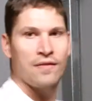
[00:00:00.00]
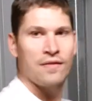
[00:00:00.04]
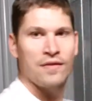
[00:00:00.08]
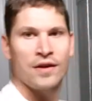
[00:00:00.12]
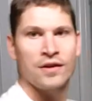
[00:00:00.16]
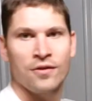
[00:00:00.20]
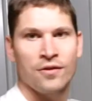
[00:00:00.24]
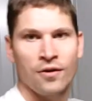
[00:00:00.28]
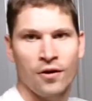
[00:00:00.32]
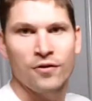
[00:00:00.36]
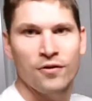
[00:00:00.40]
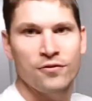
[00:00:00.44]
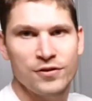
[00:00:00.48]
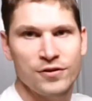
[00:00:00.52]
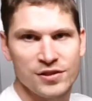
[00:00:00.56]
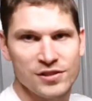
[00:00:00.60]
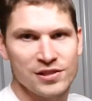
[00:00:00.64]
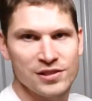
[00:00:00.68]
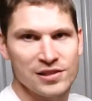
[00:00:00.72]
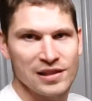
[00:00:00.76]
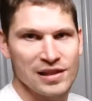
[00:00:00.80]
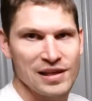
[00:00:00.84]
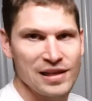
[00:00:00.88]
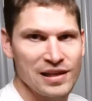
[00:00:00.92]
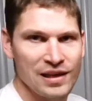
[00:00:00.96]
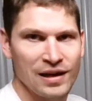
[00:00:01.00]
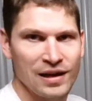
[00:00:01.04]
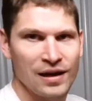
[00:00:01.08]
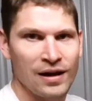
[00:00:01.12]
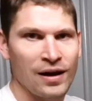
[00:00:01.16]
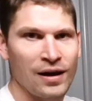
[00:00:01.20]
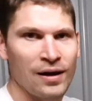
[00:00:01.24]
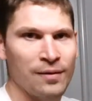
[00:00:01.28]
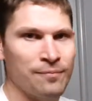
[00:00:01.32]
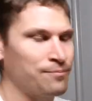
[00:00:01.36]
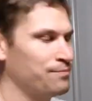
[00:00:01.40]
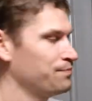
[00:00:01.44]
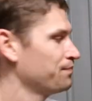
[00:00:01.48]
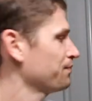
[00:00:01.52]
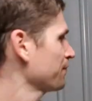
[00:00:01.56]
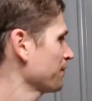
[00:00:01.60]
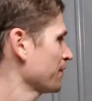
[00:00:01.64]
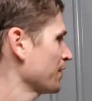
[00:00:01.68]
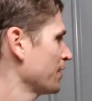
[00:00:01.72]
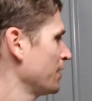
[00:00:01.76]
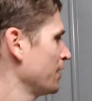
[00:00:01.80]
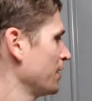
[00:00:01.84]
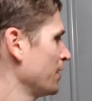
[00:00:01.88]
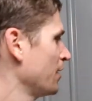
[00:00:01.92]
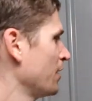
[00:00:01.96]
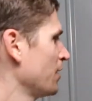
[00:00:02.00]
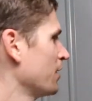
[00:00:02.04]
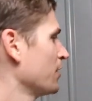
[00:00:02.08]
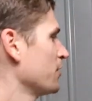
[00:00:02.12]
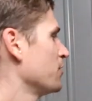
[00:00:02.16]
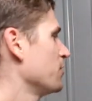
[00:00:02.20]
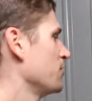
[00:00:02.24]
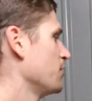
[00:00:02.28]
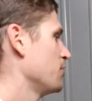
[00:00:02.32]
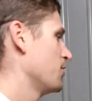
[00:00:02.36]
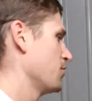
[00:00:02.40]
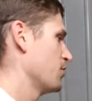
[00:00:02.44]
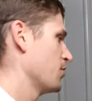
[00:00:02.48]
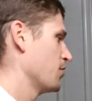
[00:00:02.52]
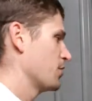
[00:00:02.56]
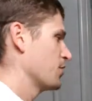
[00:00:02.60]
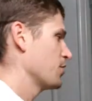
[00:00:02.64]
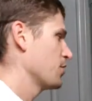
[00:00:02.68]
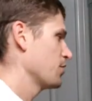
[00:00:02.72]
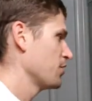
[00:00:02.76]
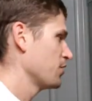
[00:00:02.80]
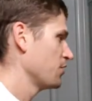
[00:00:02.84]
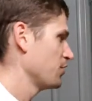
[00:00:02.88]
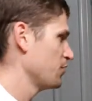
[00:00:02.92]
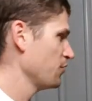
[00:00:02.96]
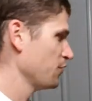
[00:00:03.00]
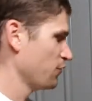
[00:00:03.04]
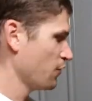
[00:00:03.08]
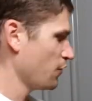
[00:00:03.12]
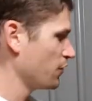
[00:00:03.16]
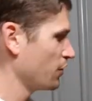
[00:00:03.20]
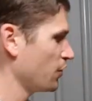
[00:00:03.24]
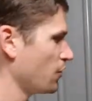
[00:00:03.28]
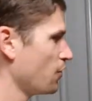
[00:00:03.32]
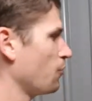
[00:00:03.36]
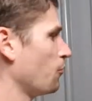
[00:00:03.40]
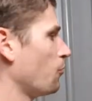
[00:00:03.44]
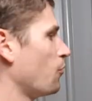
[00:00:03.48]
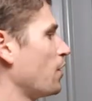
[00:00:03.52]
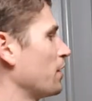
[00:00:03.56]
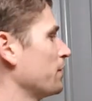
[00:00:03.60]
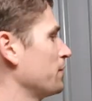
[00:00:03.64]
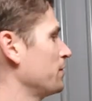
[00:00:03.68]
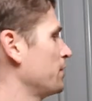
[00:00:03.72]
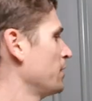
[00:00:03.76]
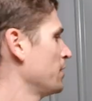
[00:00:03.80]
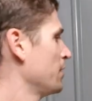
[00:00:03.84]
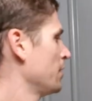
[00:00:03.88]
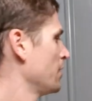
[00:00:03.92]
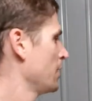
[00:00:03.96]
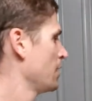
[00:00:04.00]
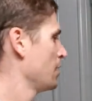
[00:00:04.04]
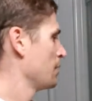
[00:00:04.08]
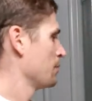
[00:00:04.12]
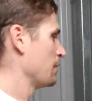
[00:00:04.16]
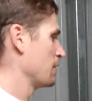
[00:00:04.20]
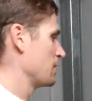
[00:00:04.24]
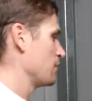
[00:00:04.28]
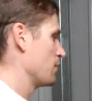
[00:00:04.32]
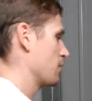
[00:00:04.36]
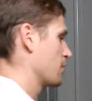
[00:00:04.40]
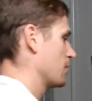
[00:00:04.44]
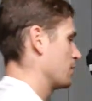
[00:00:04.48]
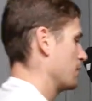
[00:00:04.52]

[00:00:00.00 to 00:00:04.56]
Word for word: And then obviously, um, you, you've only got one, but you